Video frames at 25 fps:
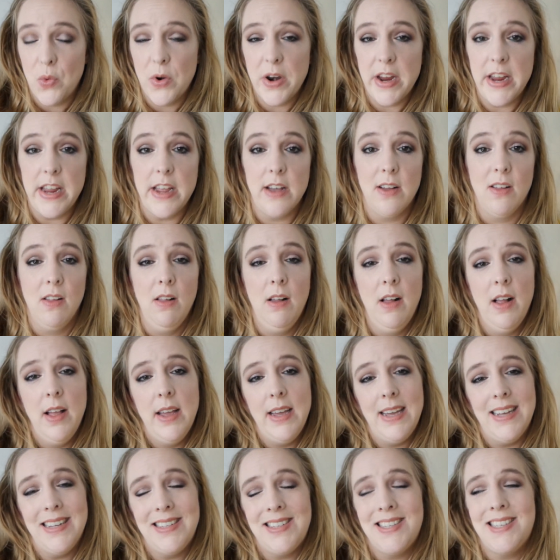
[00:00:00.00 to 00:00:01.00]
real.
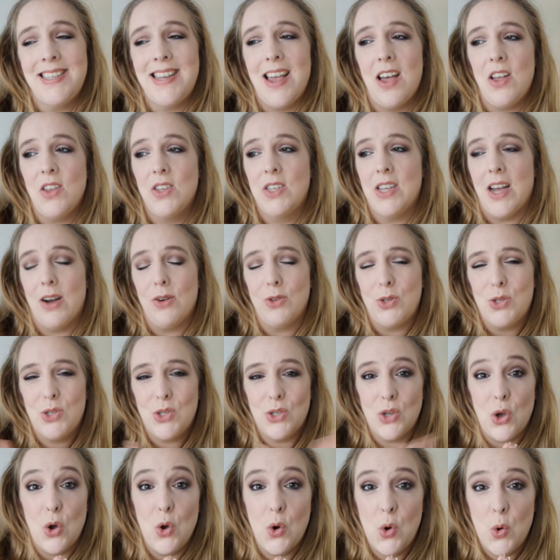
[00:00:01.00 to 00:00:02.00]
It sells out
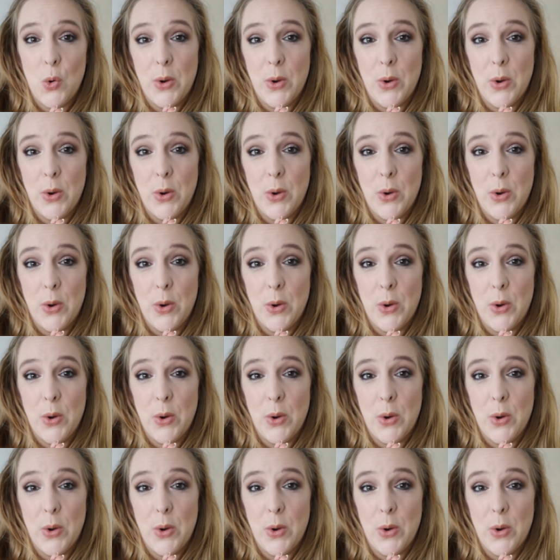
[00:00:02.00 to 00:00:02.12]
so